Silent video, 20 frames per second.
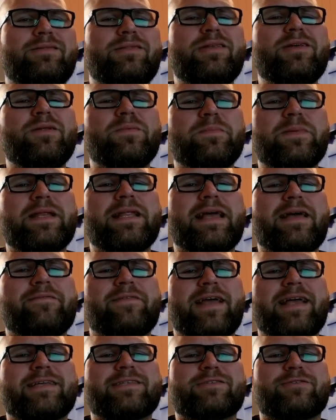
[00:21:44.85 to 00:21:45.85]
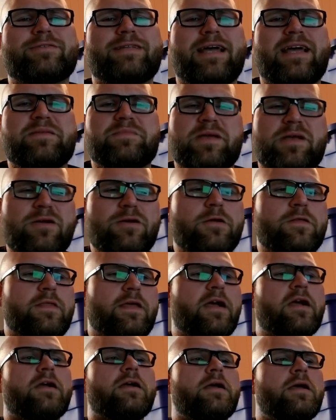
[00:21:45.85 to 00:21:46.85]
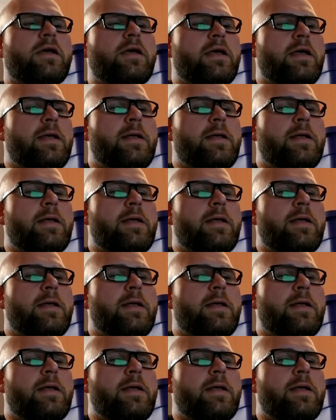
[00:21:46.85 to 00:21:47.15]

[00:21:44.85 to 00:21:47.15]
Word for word: a little bit of extra time here and there